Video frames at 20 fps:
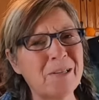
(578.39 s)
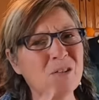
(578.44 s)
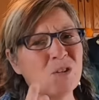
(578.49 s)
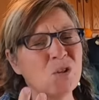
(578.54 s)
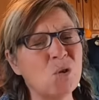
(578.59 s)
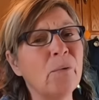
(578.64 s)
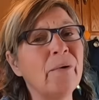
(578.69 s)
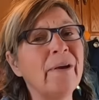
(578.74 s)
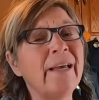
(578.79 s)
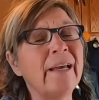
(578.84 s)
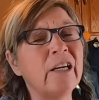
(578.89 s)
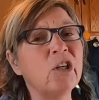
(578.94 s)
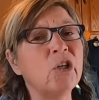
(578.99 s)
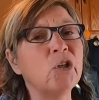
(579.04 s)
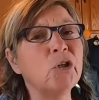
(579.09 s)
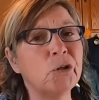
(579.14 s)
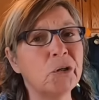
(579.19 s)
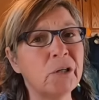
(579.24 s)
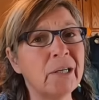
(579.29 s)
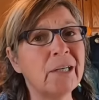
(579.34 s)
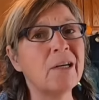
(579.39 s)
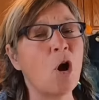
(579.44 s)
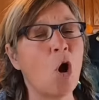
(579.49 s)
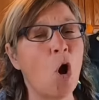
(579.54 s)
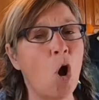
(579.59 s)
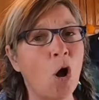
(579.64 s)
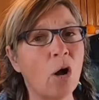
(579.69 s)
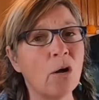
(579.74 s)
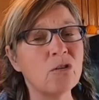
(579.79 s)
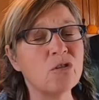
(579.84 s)
So it could
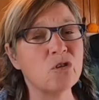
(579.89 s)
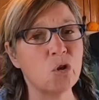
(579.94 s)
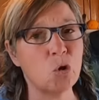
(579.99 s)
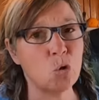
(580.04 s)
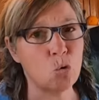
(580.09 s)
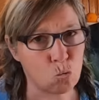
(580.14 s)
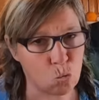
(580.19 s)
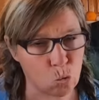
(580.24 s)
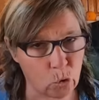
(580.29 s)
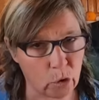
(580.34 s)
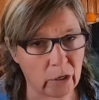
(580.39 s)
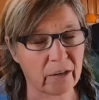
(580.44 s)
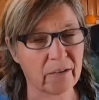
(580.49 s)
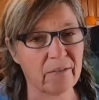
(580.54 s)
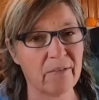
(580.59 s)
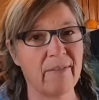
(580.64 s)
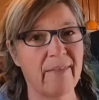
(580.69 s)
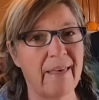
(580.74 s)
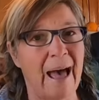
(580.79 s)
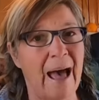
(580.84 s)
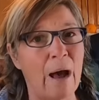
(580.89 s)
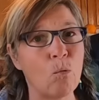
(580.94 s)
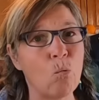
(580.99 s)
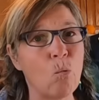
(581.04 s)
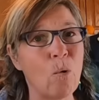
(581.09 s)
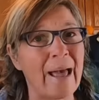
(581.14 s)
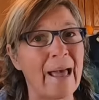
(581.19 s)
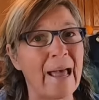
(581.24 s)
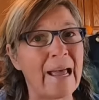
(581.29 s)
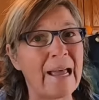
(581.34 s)
also work that
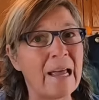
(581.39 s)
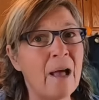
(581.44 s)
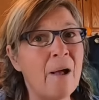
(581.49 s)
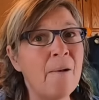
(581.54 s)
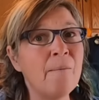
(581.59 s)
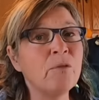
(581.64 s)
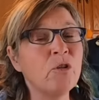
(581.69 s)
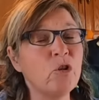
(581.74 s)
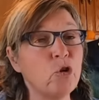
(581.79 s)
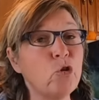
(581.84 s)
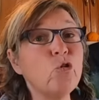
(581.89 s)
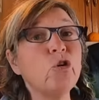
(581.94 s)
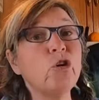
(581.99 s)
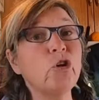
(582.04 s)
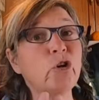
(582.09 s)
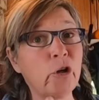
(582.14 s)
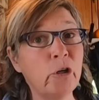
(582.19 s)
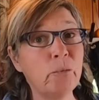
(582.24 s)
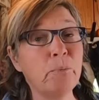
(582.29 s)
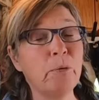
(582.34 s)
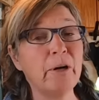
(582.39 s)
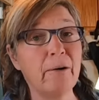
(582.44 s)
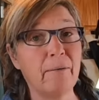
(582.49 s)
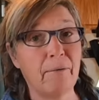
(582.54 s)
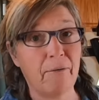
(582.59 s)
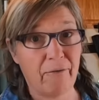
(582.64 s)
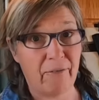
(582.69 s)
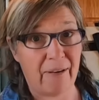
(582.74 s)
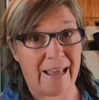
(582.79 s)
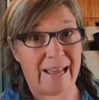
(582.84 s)
way. You could put a
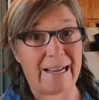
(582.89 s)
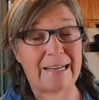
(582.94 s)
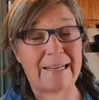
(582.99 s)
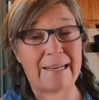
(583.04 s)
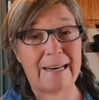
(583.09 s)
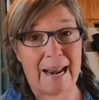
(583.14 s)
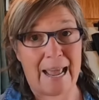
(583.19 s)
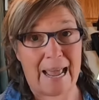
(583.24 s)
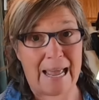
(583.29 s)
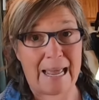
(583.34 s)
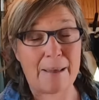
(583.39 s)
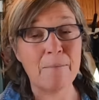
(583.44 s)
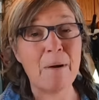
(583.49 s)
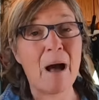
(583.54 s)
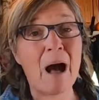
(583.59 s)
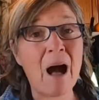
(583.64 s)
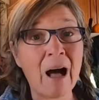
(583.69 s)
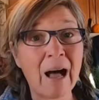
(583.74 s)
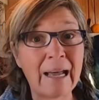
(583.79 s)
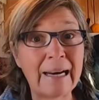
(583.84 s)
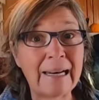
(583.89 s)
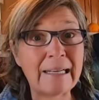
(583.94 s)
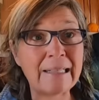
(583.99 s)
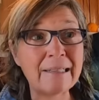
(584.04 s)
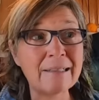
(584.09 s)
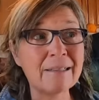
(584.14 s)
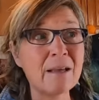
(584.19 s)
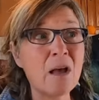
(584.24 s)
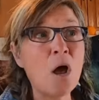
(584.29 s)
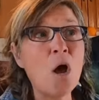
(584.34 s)
fake name on
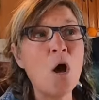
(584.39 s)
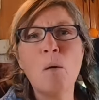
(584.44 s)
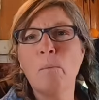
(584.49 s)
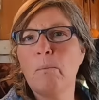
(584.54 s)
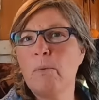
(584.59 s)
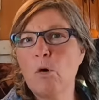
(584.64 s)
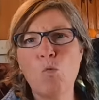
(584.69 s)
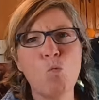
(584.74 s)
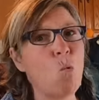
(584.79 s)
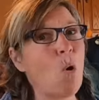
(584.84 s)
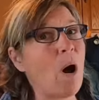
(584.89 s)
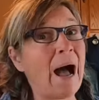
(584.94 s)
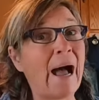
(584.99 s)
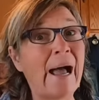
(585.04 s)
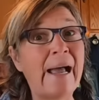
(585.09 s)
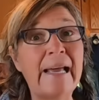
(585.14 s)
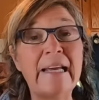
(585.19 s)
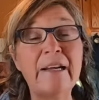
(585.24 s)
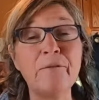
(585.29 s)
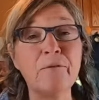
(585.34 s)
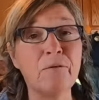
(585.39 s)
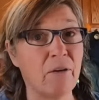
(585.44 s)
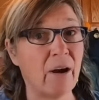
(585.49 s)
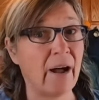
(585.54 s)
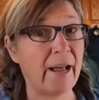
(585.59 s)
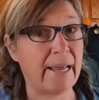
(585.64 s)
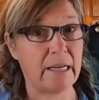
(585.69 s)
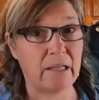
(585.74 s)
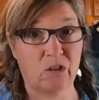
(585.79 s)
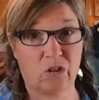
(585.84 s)
it, but why
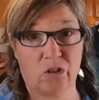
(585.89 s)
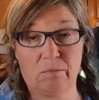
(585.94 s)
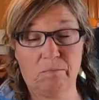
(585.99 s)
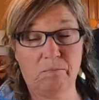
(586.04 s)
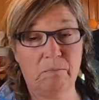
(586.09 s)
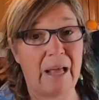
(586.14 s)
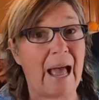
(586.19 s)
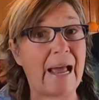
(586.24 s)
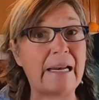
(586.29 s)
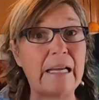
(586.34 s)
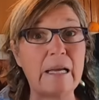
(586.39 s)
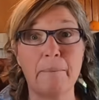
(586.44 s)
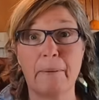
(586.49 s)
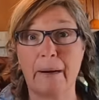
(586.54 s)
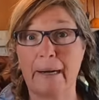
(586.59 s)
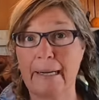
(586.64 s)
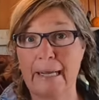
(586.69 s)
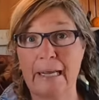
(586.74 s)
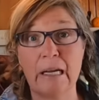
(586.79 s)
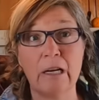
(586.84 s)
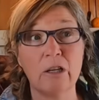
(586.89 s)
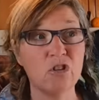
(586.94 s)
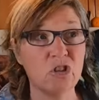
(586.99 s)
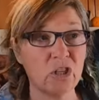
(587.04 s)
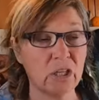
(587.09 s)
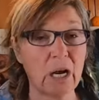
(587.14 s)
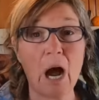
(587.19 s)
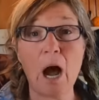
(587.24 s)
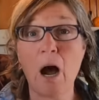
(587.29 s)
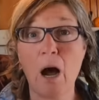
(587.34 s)
invite anybody
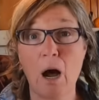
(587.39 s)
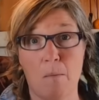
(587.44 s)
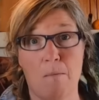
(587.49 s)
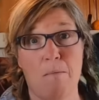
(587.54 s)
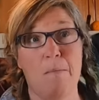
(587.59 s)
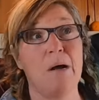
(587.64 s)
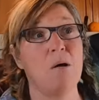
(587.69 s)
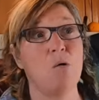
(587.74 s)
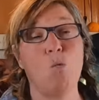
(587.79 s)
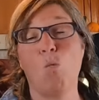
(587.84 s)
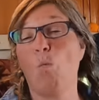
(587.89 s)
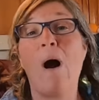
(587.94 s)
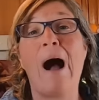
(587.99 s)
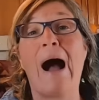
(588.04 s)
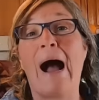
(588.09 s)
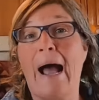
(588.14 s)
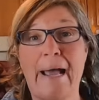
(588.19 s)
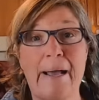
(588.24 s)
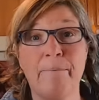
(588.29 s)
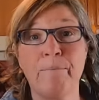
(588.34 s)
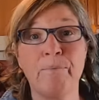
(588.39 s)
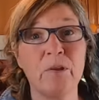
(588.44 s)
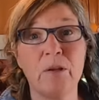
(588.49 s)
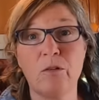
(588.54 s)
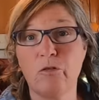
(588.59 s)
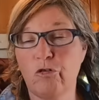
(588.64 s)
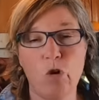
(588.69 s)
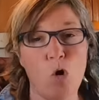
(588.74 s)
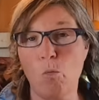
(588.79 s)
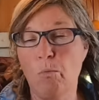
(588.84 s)
to come? Why?
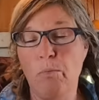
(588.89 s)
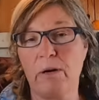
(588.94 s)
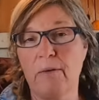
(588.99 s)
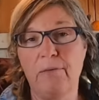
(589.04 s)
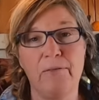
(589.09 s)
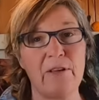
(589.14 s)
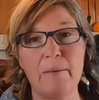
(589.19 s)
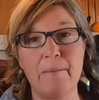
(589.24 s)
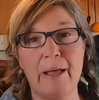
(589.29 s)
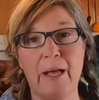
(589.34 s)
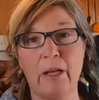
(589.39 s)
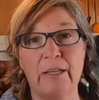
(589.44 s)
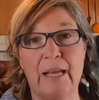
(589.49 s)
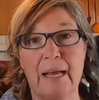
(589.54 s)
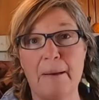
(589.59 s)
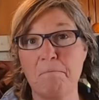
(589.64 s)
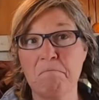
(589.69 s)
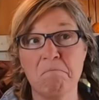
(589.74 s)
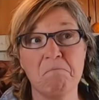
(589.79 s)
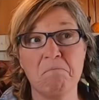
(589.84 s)
Don't put a female name.